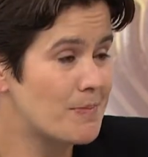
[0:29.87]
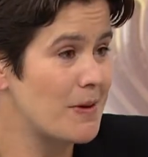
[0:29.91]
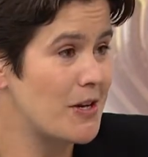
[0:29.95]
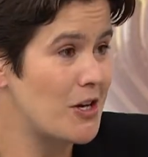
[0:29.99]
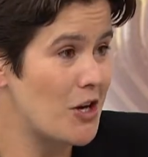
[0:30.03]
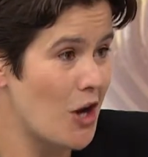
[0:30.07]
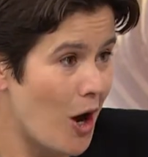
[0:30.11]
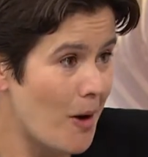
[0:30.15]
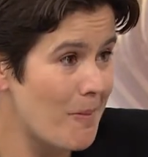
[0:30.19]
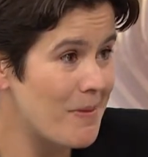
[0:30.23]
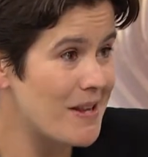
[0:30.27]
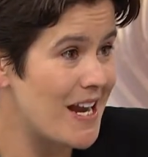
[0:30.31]

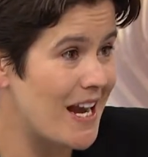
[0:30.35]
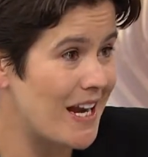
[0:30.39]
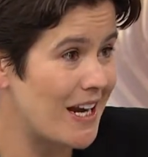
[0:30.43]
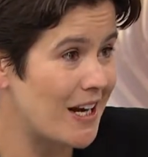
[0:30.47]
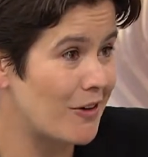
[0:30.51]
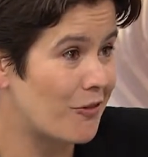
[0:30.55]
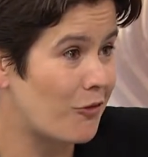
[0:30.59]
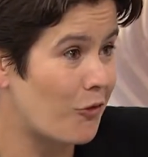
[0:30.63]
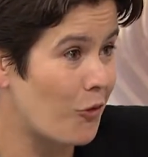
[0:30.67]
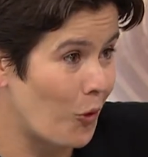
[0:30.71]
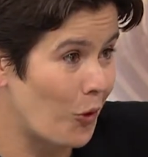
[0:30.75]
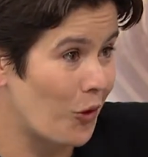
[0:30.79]
been
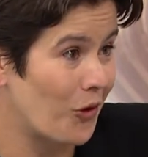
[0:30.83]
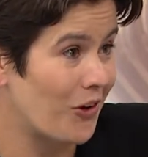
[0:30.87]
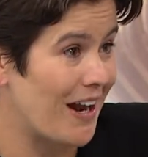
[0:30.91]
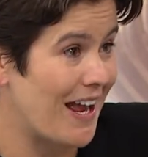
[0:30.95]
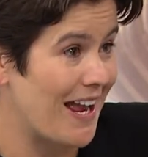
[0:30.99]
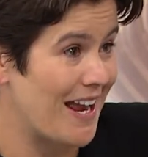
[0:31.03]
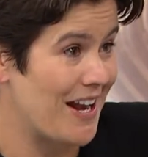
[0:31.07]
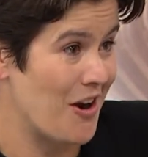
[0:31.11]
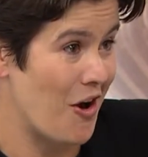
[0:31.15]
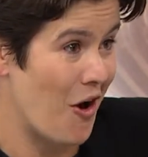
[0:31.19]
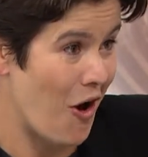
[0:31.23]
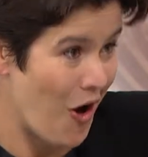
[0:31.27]
nominated for
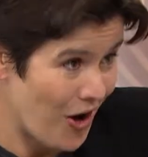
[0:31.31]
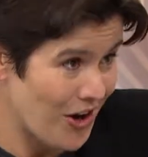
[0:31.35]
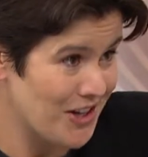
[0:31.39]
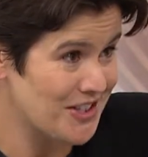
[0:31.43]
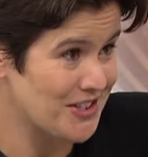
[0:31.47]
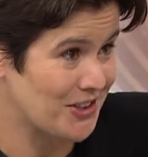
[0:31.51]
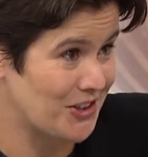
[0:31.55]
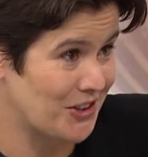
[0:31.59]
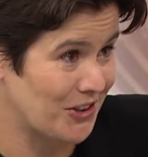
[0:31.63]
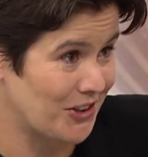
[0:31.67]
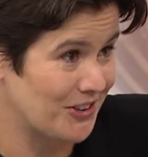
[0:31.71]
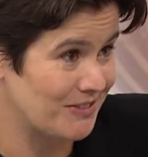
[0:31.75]
an
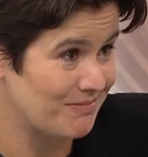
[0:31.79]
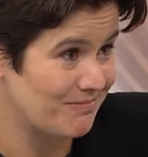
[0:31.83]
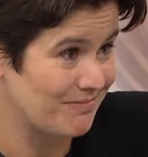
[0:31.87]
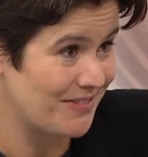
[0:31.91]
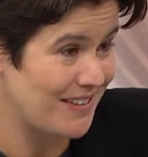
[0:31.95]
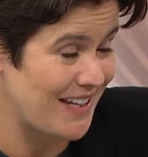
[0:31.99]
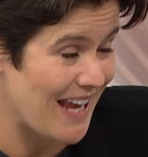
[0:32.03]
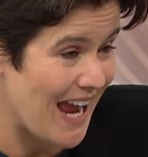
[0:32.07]
Oscar. Cool.